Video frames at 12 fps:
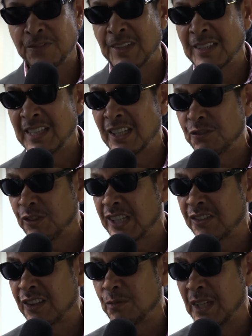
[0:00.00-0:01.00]
thing he
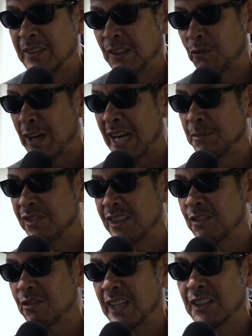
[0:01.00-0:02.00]
addresses was the crime
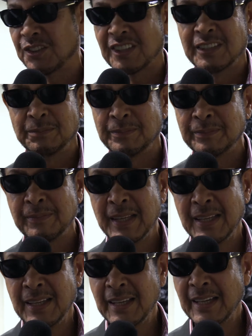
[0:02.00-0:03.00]
situation, yeah,
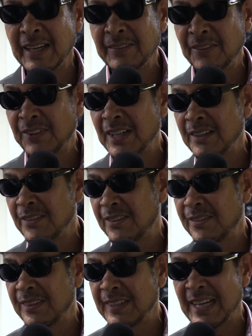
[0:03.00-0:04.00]
and the things
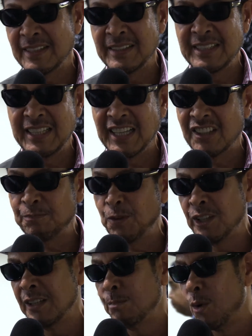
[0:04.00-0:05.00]
that he has
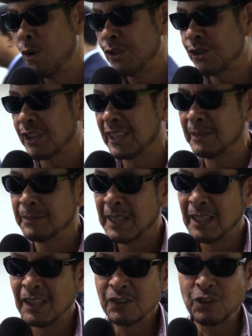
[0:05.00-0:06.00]
put in motion
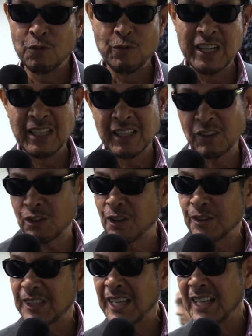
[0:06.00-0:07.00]
to really
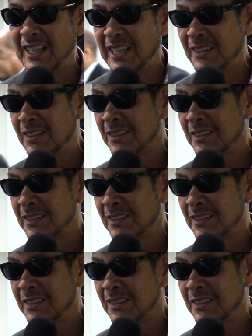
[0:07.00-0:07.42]
curtail it,